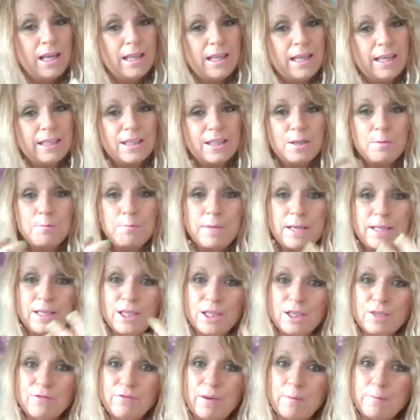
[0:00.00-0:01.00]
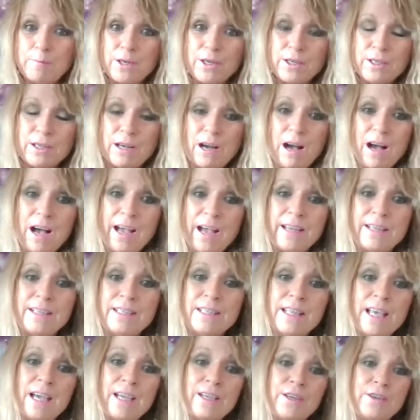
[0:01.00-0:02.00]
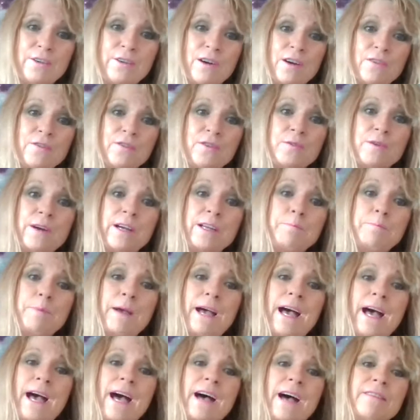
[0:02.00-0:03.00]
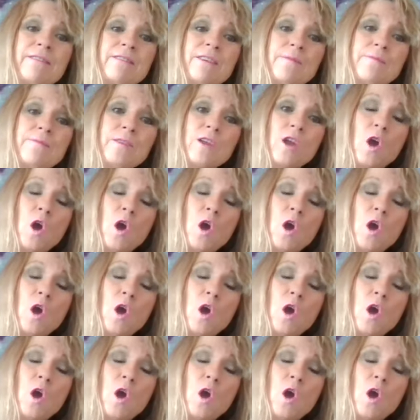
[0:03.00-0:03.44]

That's a message from your guides that you're on the right path.